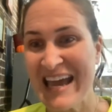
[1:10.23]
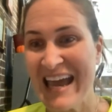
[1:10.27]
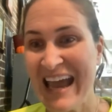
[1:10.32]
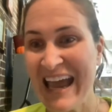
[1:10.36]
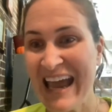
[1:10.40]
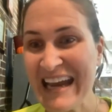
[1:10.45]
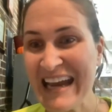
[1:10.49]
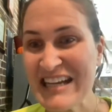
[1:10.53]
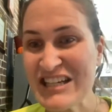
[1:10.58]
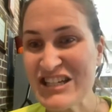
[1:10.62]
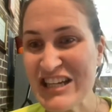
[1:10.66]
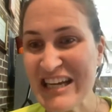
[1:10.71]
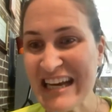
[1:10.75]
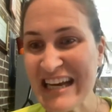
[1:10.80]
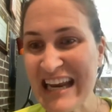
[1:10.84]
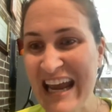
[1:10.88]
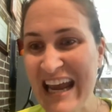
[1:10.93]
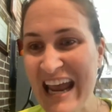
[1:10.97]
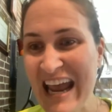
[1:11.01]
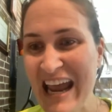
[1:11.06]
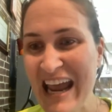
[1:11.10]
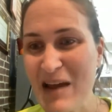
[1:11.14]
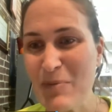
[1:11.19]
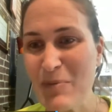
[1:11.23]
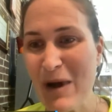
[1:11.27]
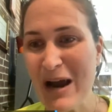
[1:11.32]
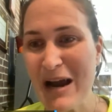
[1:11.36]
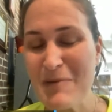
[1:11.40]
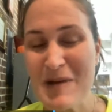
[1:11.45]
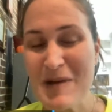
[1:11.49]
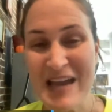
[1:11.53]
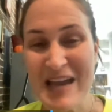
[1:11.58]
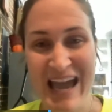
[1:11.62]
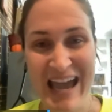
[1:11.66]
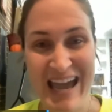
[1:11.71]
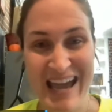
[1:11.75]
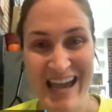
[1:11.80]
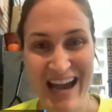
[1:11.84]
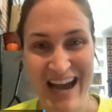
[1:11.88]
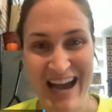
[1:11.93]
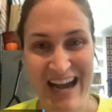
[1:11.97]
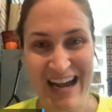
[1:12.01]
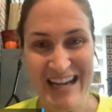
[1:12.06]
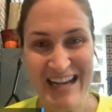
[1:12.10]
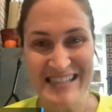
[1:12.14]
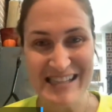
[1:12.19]
Hey, Janet. Hey, Barbie. Hey,
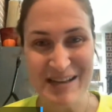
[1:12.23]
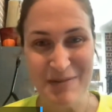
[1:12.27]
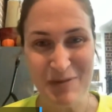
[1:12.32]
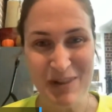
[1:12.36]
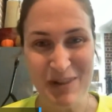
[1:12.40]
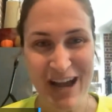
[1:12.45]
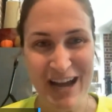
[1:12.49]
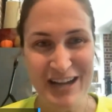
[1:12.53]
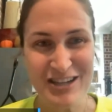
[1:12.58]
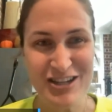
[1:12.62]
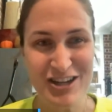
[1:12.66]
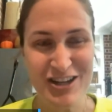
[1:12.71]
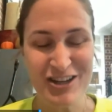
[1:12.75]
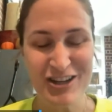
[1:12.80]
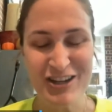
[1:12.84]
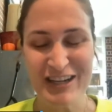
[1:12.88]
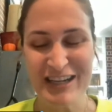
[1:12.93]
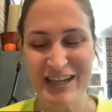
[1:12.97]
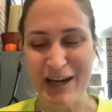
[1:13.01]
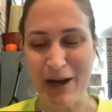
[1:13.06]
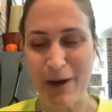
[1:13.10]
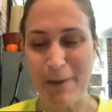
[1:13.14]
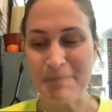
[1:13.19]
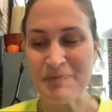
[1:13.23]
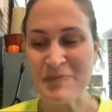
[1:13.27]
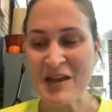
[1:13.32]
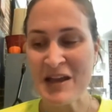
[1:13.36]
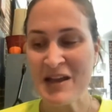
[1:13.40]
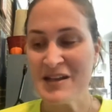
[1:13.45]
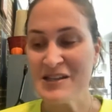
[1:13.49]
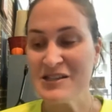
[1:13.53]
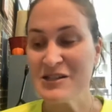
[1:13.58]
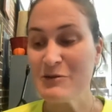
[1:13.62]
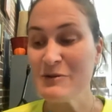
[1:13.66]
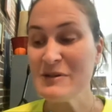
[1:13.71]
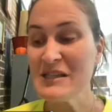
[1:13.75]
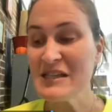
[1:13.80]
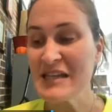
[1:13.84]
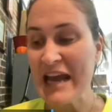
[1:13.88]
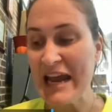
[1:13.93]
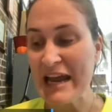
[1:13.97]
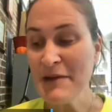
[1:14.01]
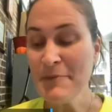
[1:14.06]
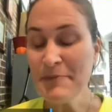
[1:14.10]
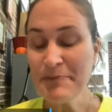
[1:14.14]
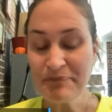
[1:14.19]
guys. I'm glad y'all are here. So
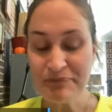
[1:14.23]
today,